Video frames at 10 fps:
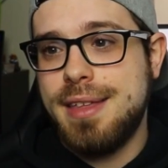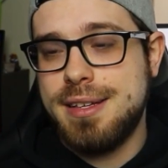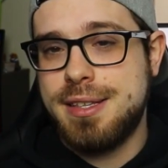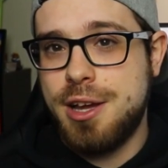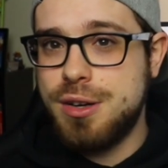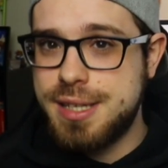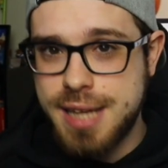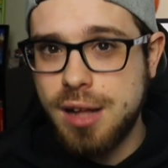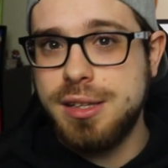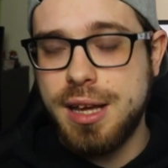this their
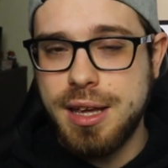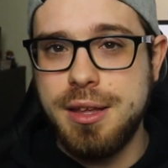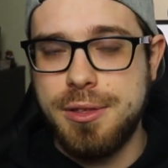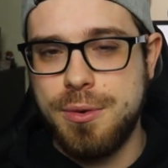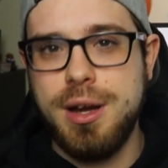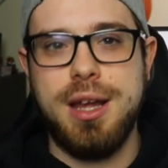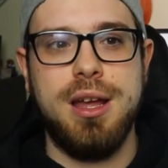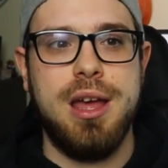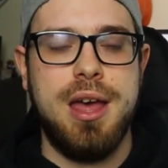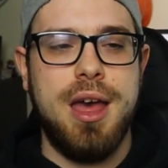Zelda E three,